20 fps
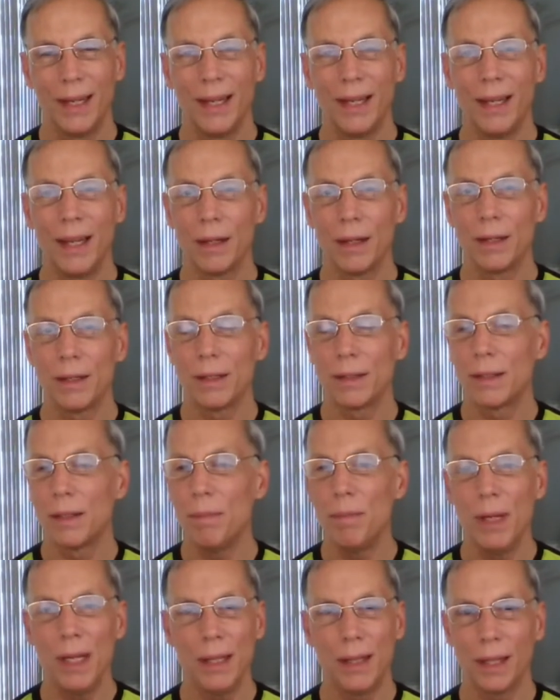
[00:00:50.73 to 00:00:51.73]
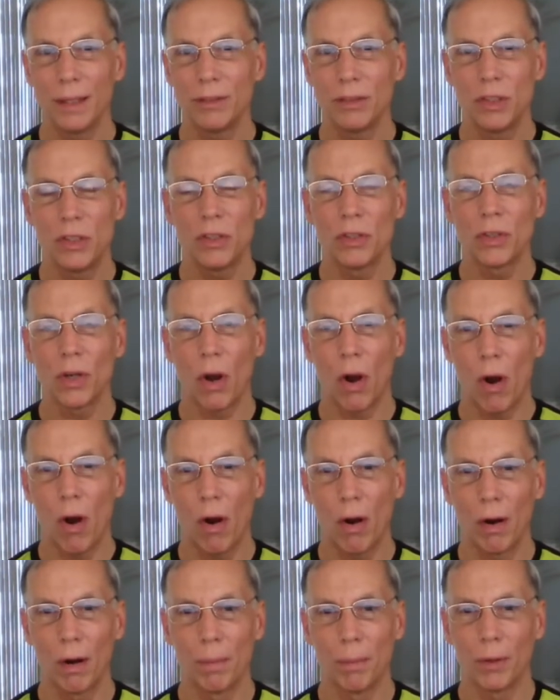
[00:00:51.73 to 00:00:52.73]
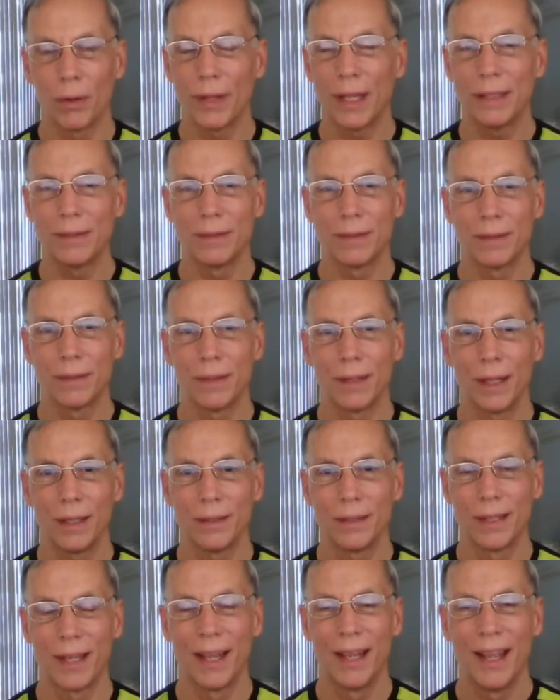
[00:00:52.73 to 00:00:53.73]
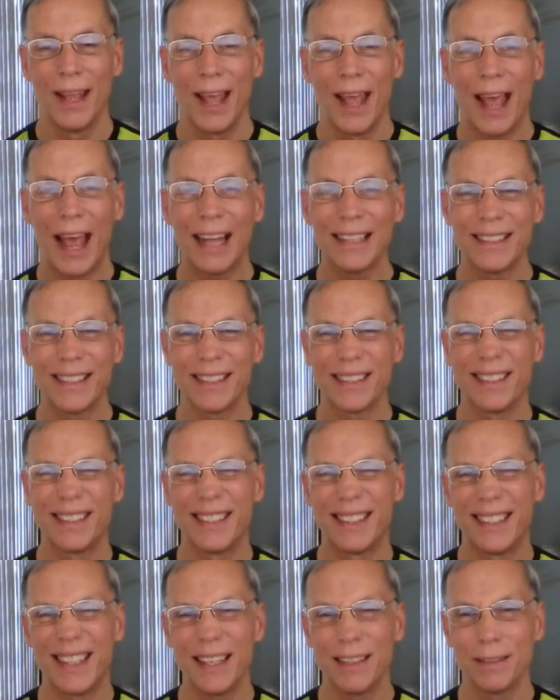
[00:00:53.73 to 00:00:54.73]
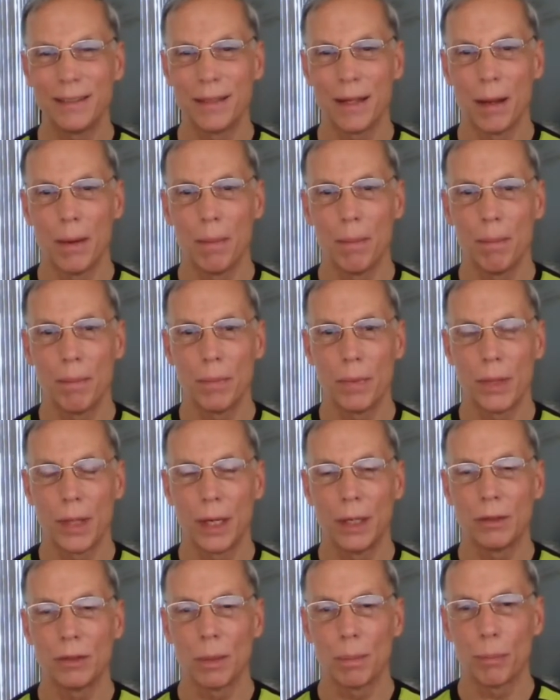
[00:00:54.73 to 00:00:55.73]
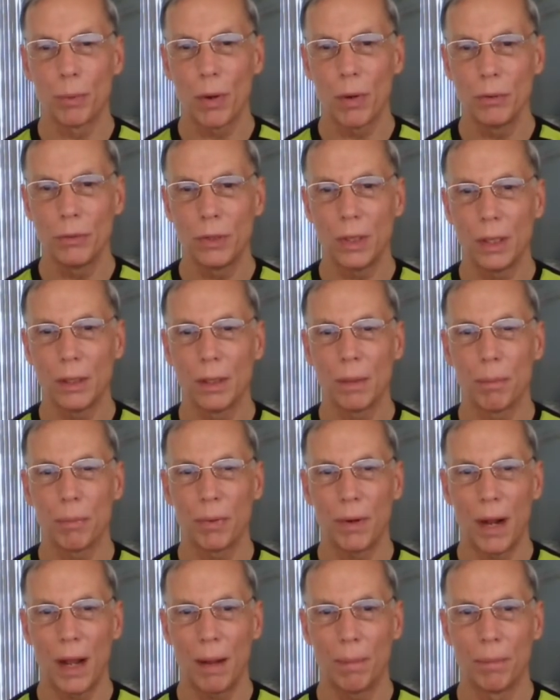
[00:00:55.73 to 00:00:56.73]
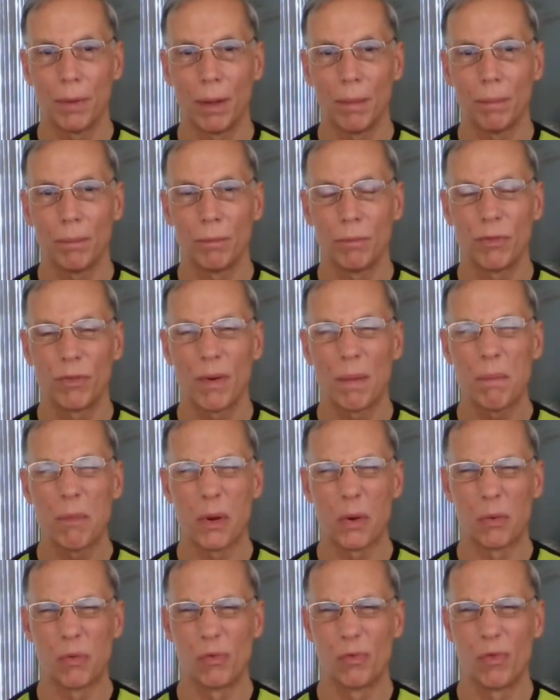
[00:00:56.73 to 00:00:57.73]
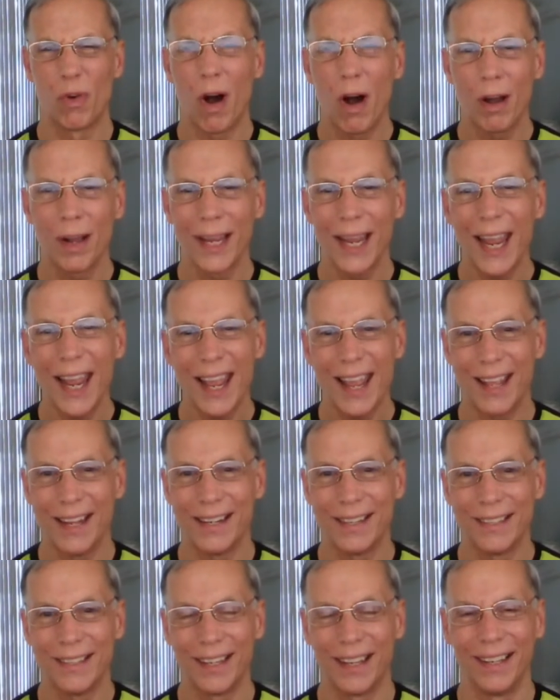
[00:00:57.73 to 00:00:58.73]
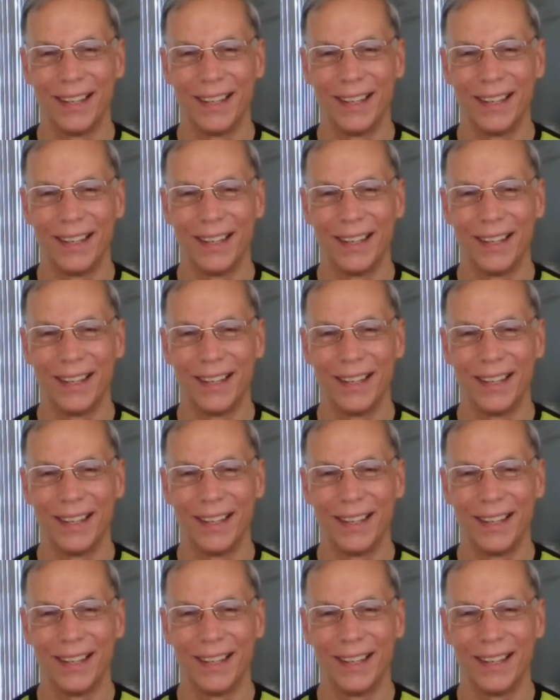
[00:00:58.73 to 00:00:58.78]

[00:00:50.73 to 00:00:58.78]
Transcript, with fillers: That to me, that's just horrible. That's that's that's a system that is approaching the problem from the wrong end.